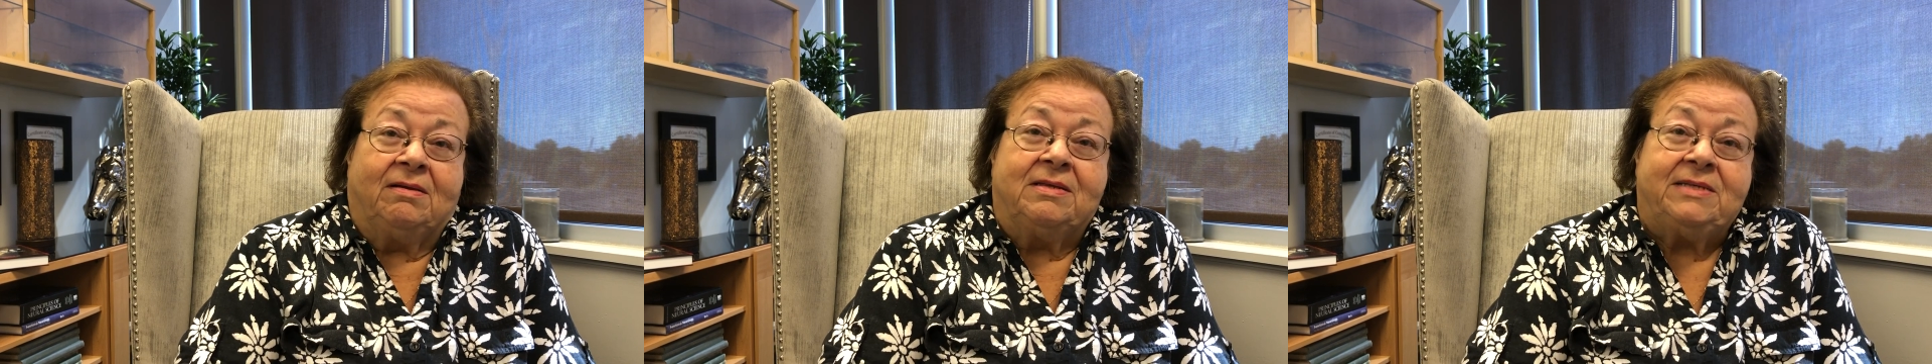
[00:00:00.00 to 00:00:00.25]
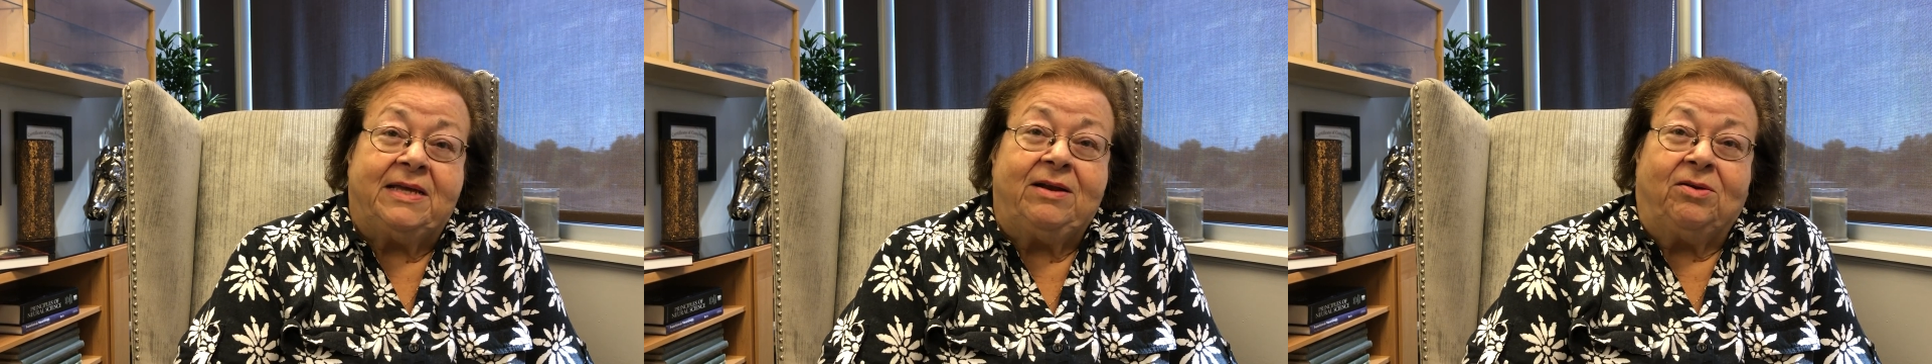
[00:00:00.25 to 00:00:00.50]

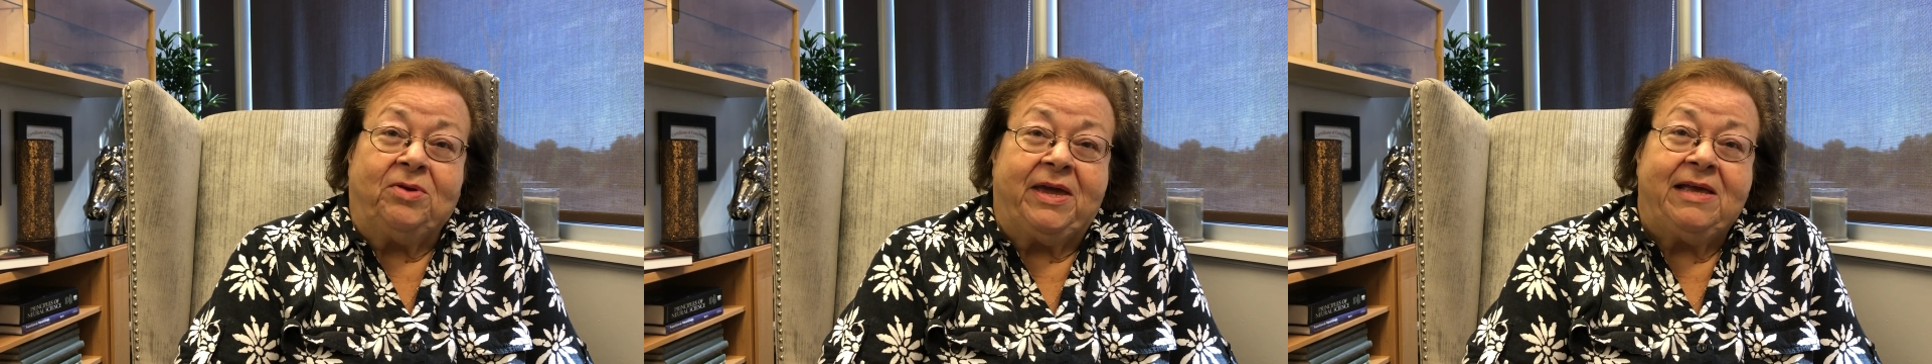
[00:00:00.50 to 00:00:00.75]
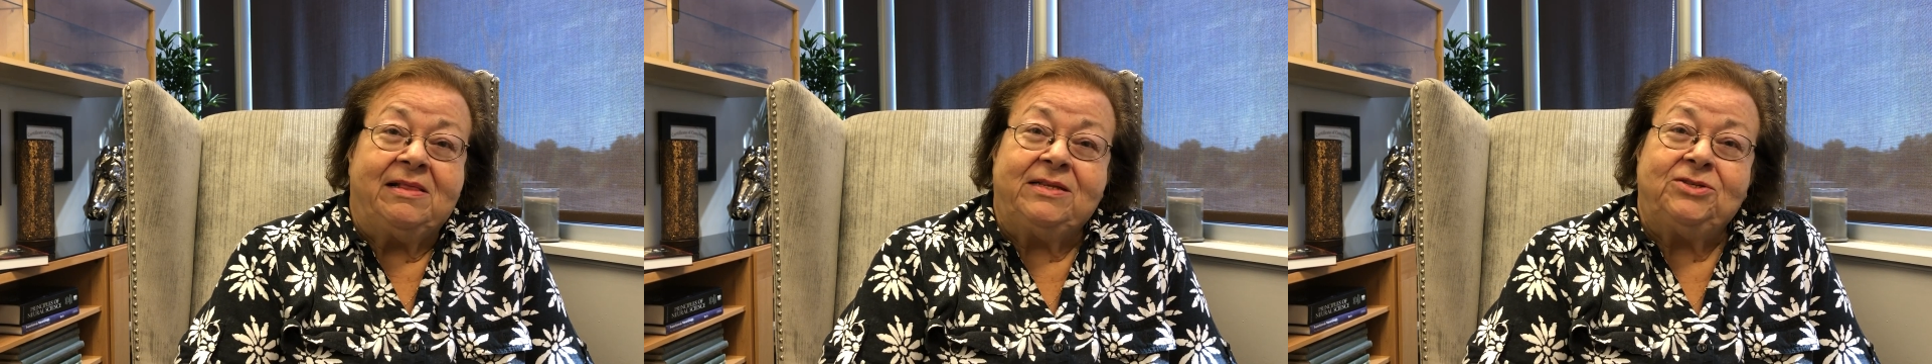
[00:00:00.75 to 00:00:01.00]
said,
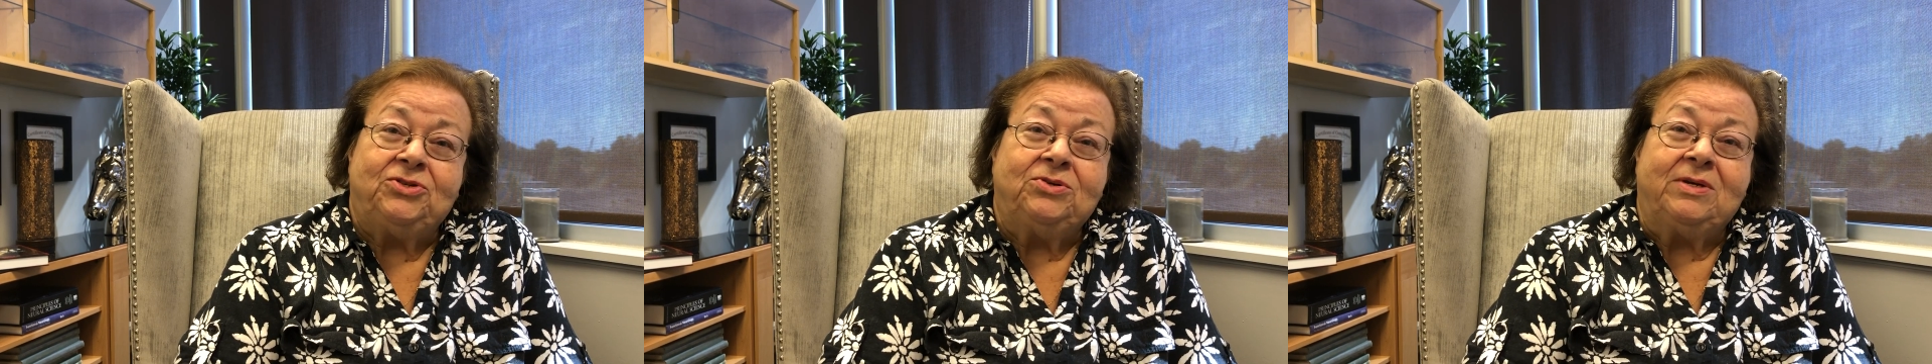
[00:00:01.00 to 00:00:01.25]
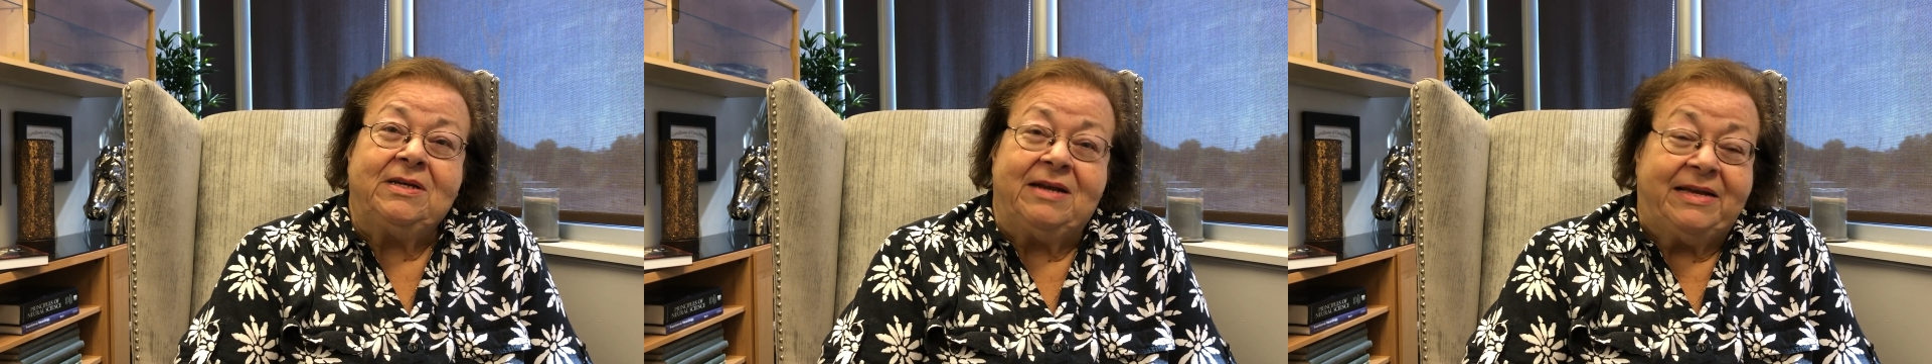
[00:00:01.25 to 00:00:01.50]
okay, let's
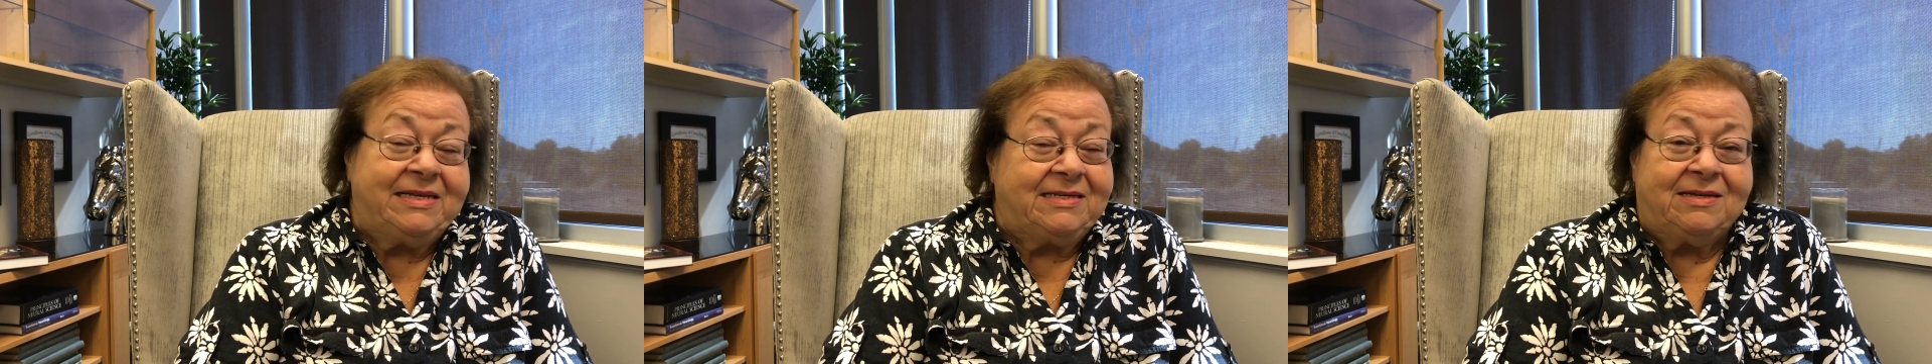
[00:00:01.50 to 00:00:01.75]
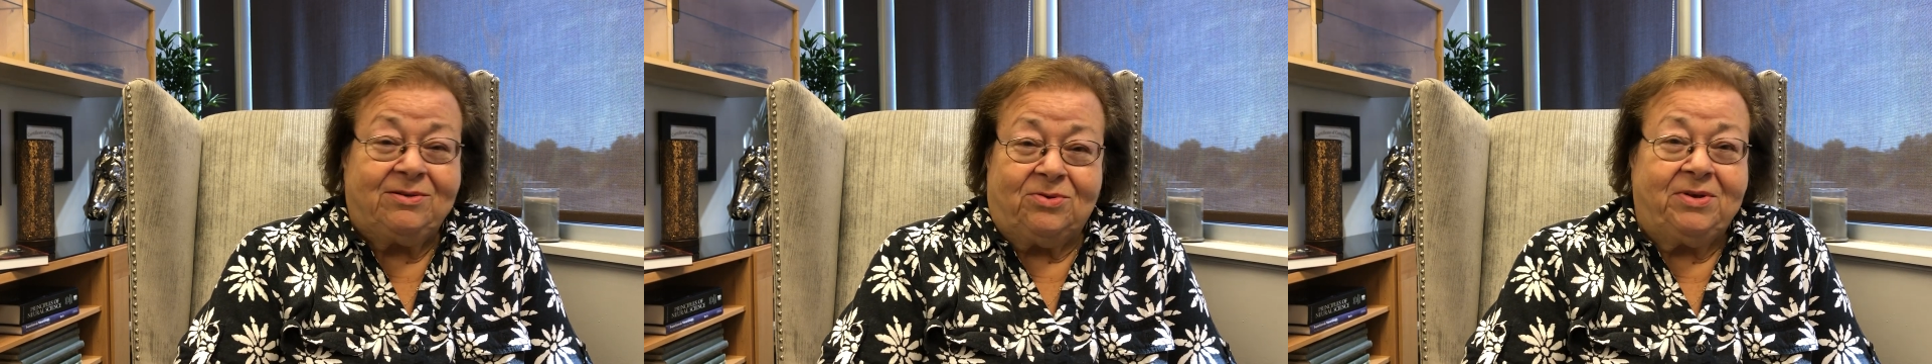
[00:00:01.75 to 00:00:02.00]
do it. And I
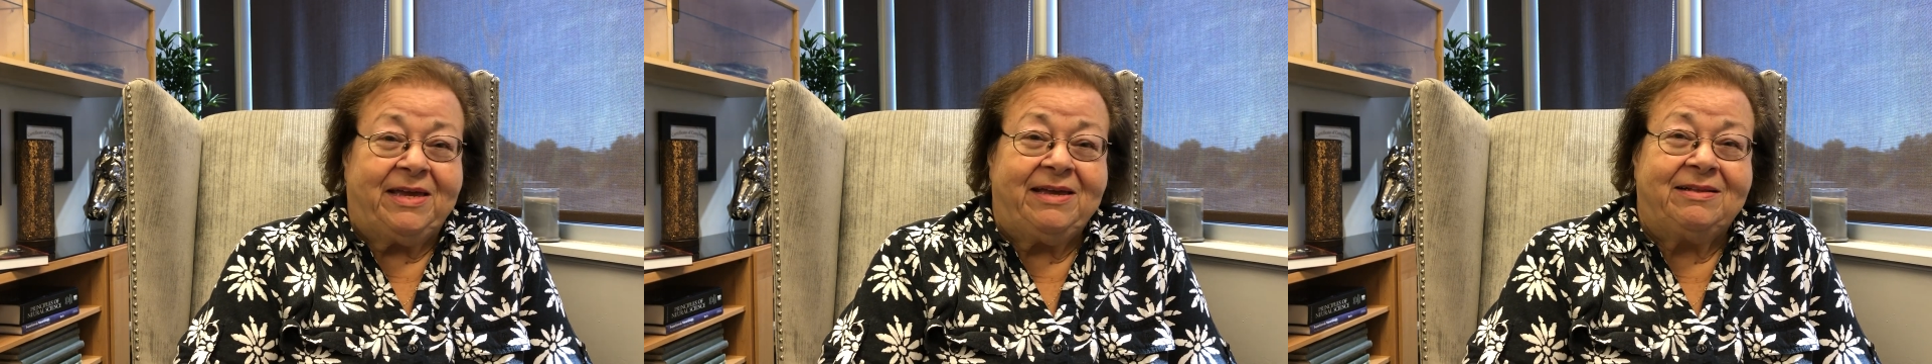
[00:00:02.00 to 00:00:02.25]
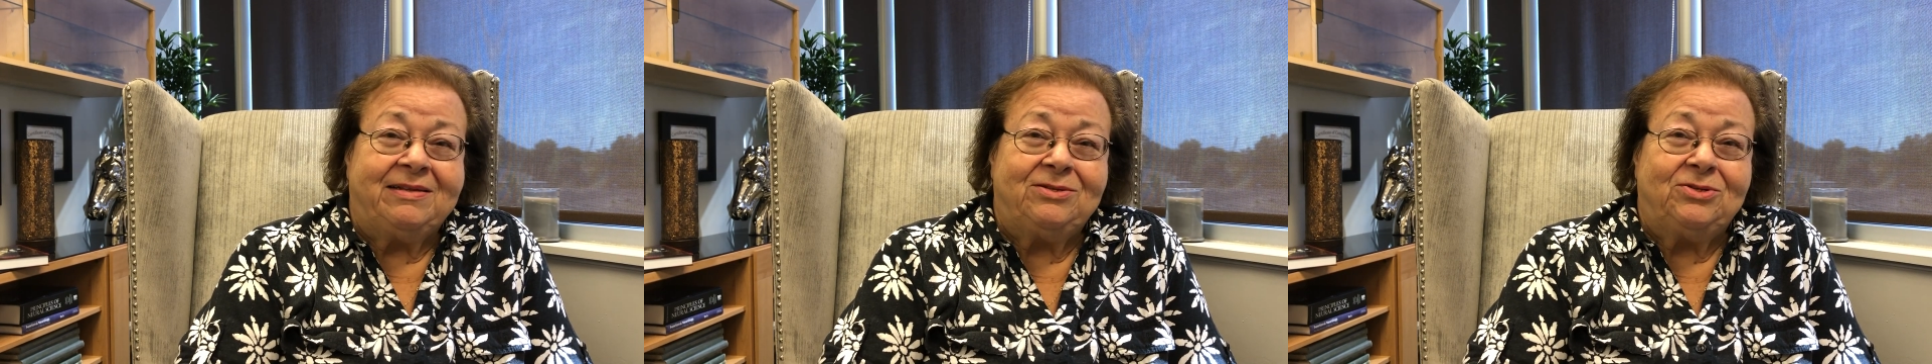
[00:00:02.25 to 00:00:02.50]
said, okay,
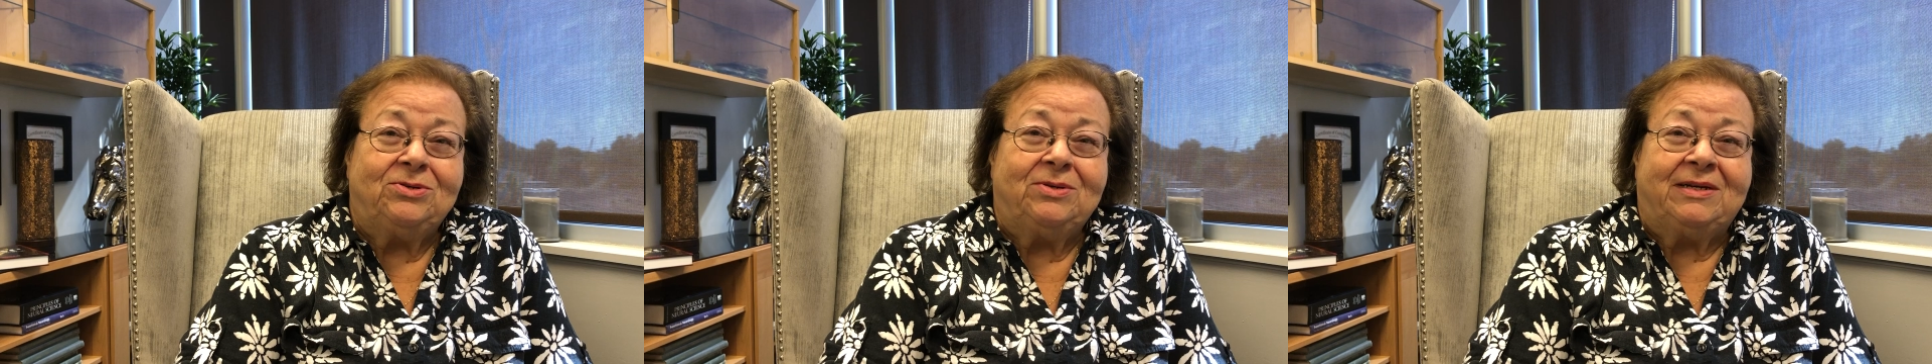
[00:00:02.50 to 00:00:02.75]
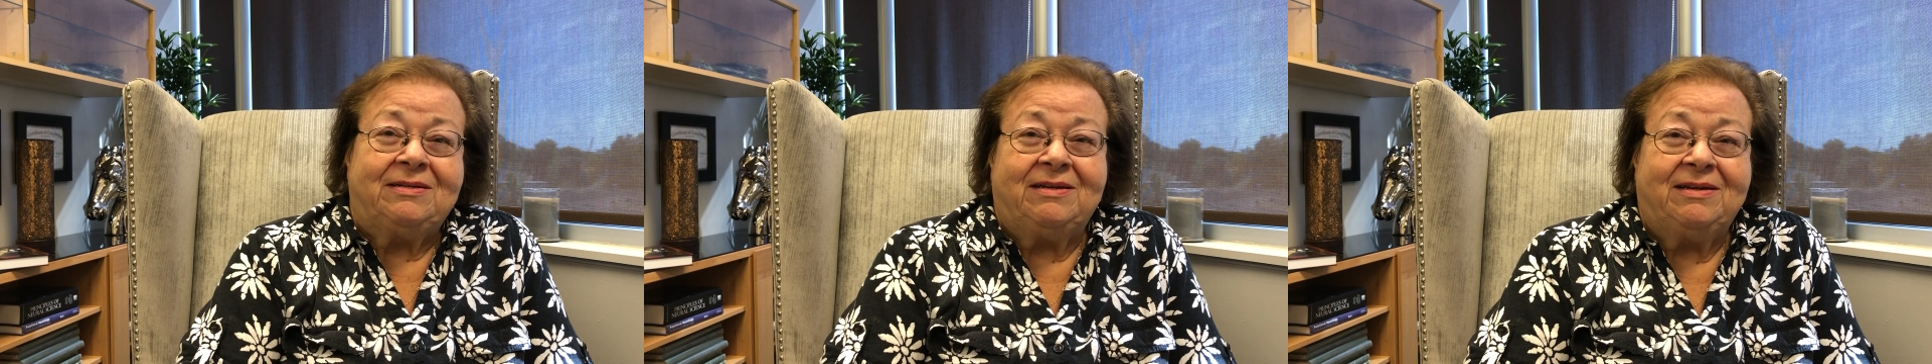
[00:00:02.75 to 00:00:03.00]
let's do
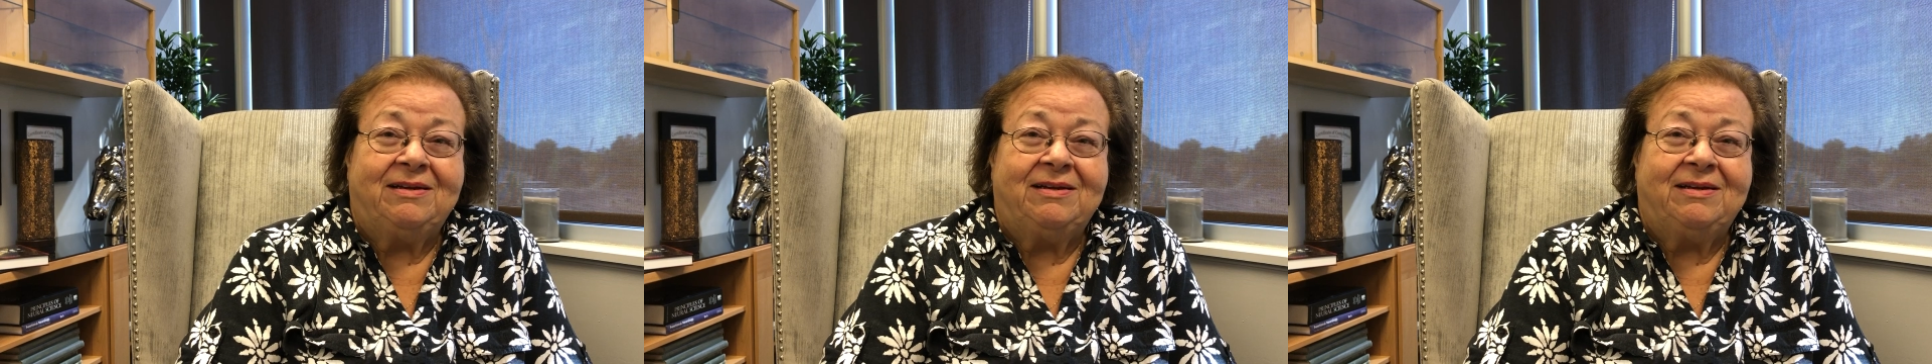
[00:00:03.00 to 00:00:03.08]
it.